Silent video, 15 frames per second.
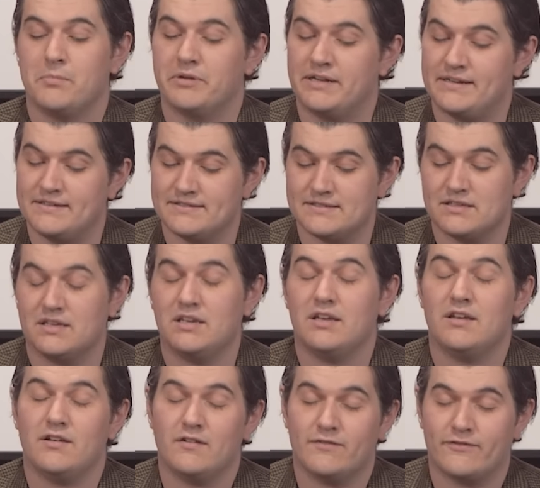but it is
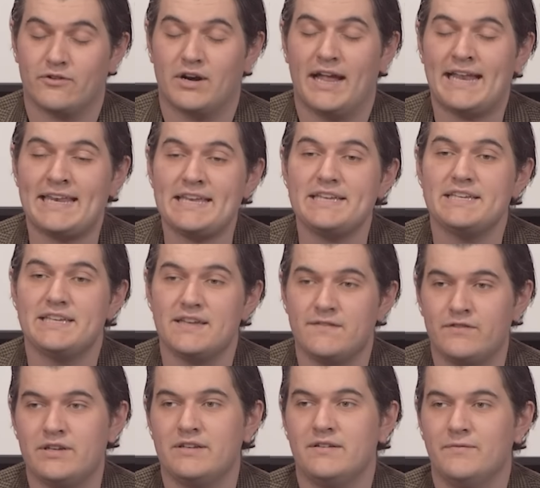for any
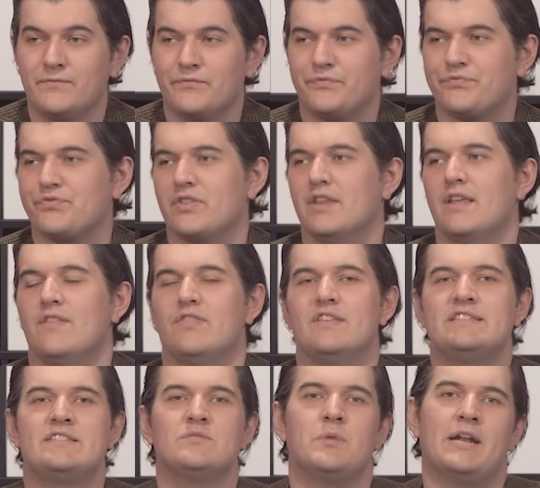given,
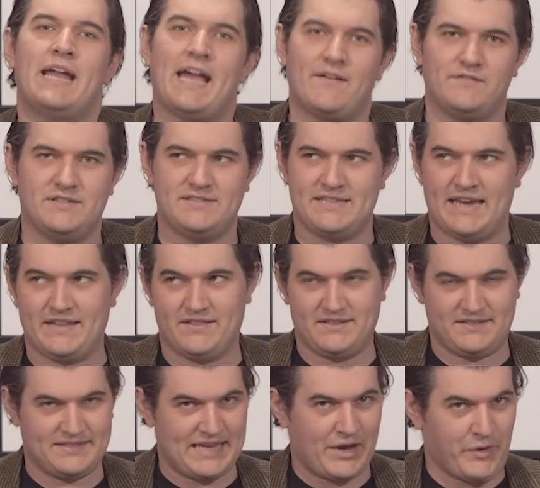this is what I have to say.
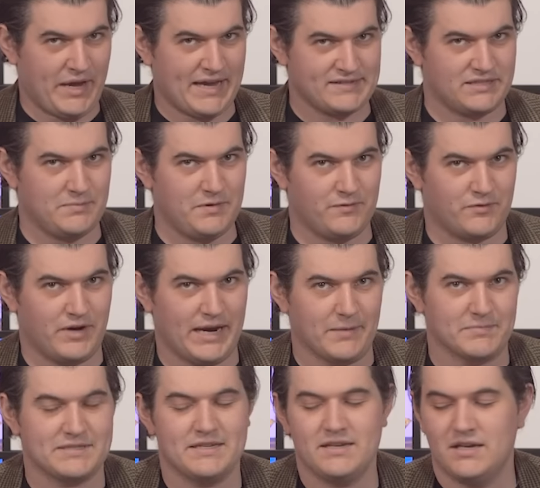This is how it has to be
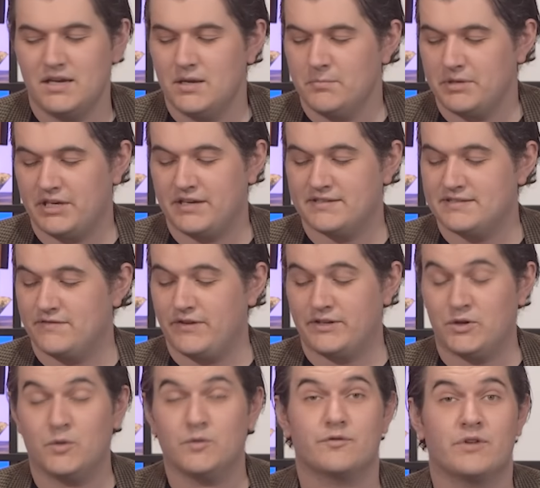framed, because if I
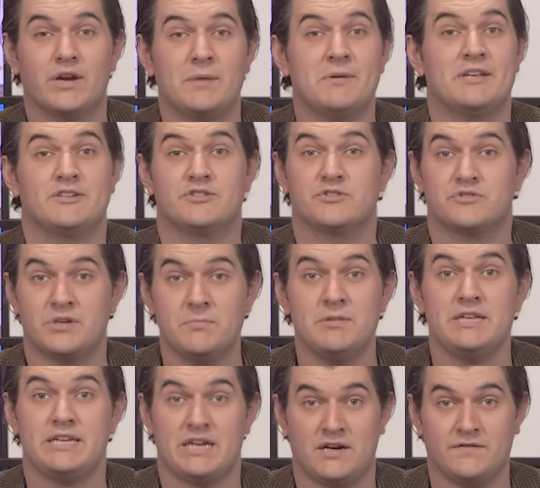don't frame it
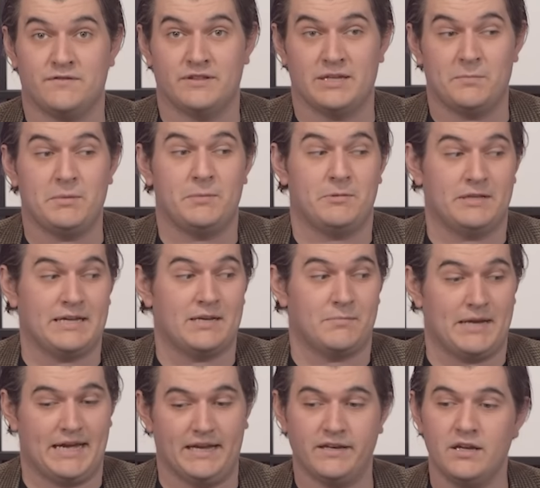extremely carefully, people get
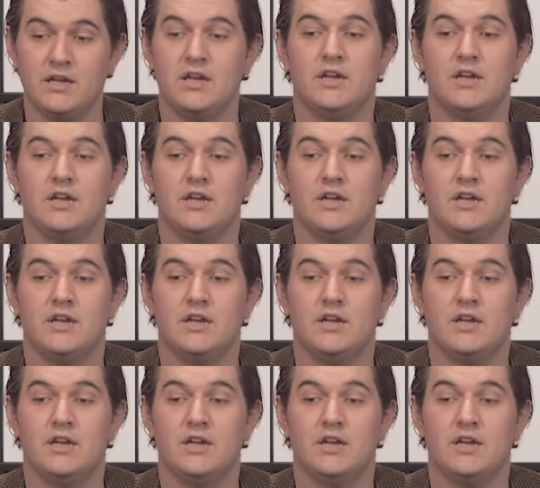mad.